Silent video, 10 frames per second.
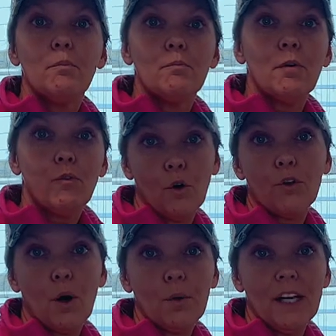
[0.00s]
before
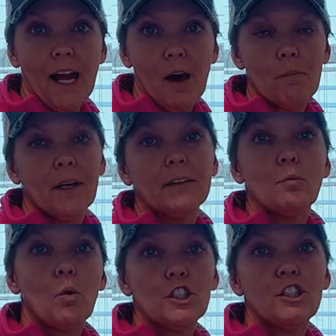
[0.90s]
throwing it out. But
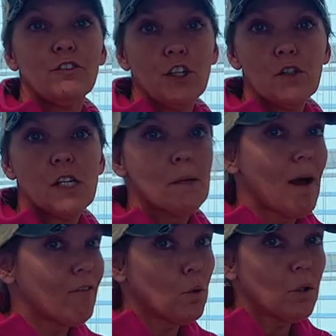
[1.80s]
once you've used it
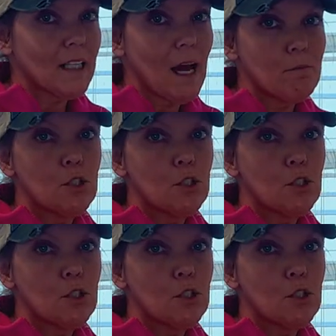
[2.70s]
about 4 times,